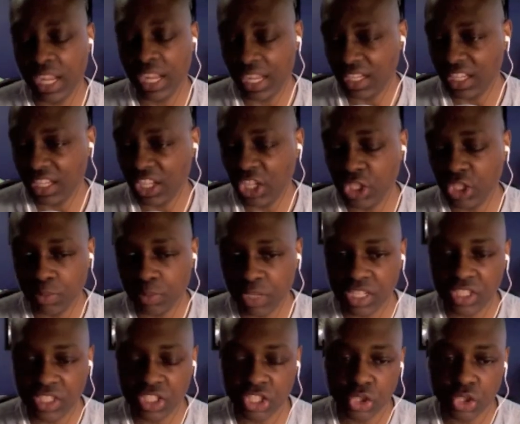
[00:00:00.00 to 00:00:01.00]
it leads
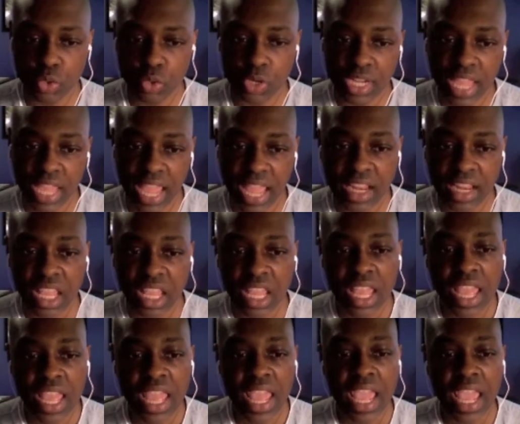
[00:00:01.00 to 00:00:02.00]
me to doing that.
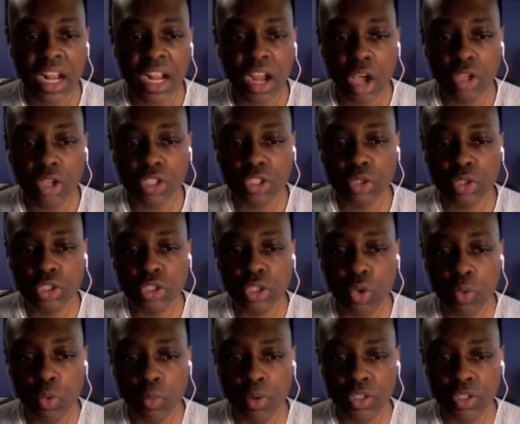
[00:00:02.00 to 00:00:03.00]
And also
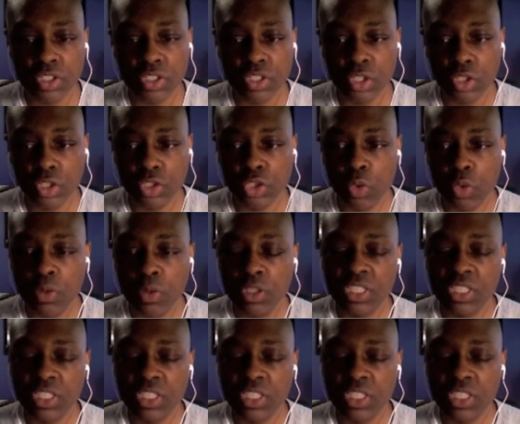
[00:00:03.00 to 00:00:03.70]
tumors. You know, tumors